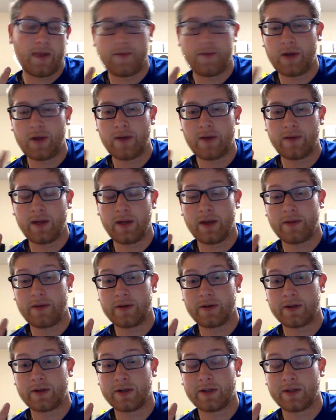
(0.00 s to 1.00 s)
you have any
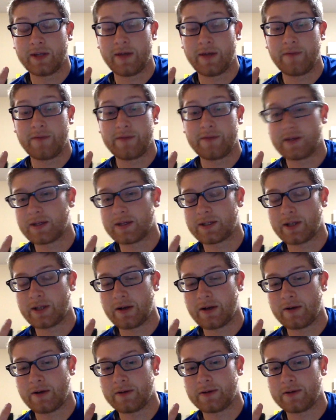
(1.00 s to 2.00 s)
other good Netflix
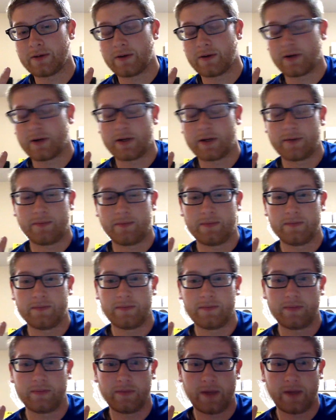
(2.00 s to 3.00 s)
shows or,
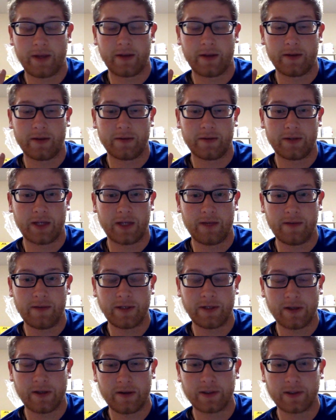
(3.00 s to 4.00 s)
like, TV
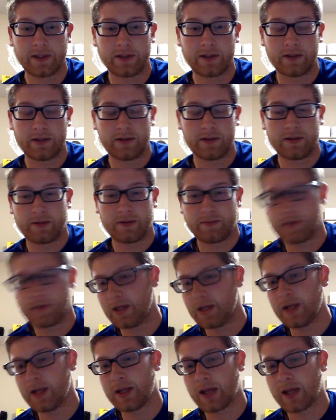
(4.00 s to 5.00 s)
shows,
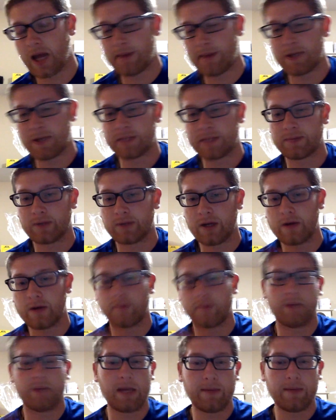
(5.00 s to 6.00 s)
put it in the comments below.
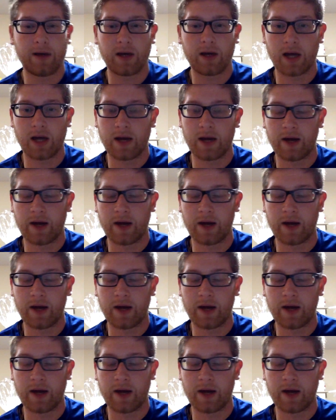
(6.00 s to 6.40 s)
And maybe I'll